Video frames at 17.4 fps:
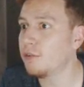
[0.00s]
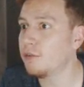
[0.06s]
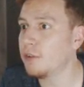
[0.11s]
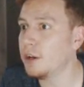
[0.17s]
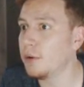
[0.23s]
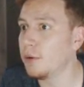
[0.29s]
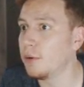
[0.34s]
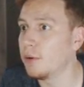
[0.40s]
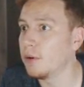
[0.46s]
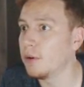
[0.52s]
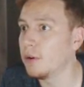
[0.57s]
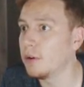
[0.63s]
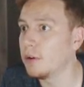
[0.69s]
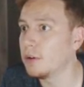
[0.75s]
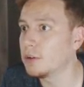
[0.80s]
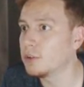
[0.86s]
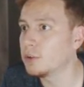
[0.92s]
unreal.
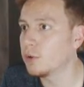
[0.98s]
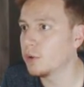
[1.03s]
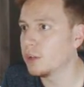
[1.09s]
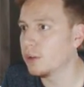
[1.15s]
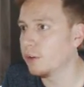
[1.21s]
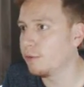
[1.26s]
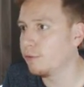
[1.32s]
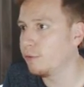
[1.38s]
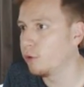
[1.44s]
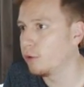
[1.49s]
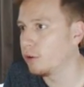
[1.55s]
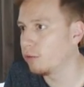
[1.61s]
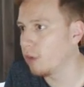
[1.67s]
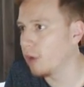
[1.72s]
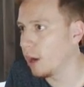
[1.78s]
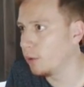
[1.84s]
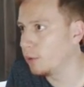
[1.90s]
Surely not
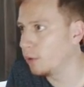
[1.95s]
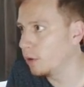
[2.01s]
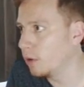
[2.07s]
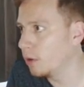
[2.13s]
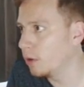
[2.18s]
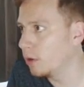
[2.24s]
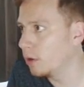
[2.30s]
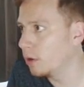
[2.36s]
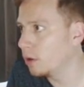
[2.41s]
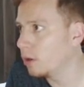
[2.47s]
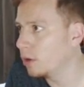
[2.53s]
4 in a row.